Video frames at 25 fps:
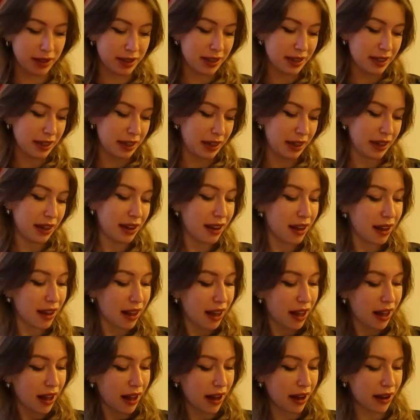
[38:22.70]
see.
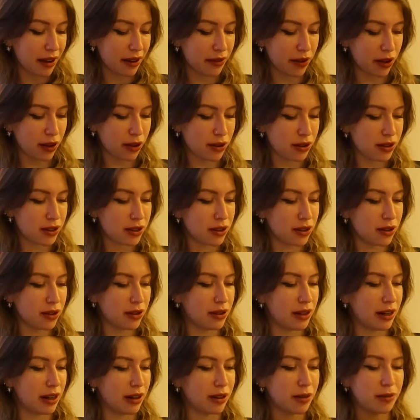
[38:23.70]
I've also
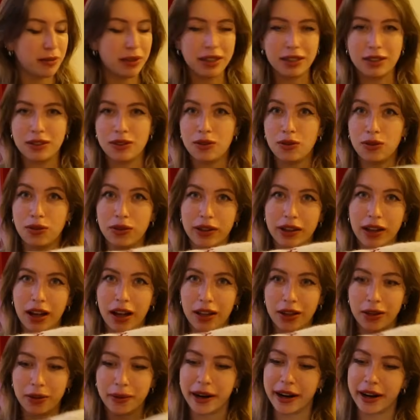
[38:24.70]
now completed all the
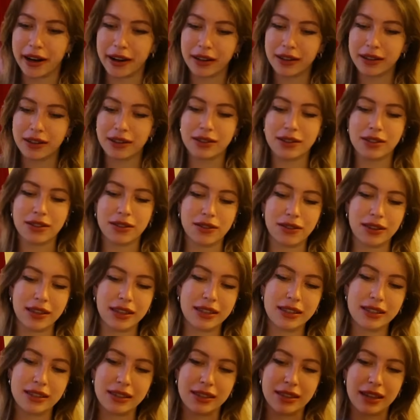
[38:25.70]
colour work. So
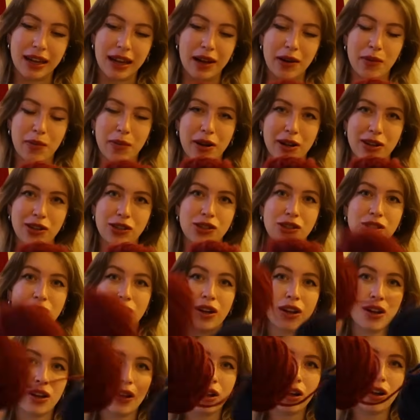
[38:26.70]
this is how much
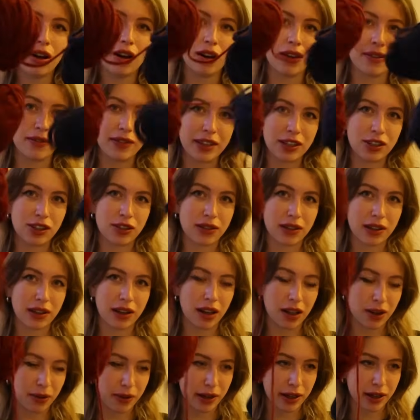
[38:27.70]
of each of the
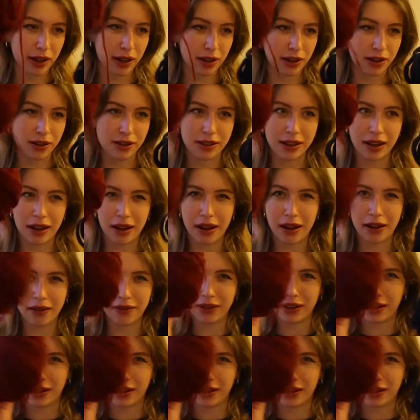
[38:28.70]
colour work colours I have